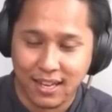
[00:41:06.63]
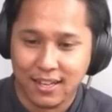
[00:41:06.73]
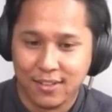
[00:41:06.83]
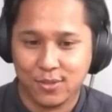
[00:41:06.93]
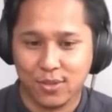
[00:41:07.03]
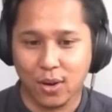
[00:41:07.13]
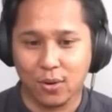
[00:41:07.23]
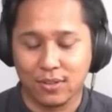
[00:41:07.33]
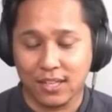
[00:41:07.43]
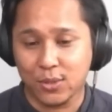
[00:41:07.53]
So
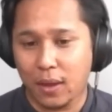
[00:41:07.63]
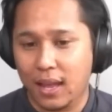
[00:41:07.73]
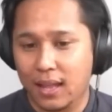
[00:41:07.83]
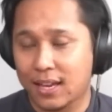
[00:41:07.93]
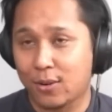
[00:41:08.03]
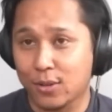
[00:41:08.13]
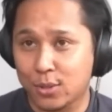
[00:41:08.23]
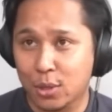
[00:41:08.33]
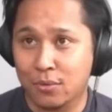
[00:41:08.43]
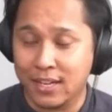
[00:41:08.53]
this way, they're also
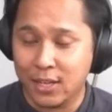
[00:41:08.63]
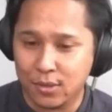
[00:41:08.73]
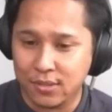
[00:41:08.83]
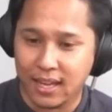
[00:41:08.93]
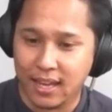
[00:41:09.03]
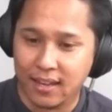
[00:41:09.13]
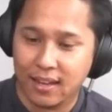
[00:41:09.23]
reducing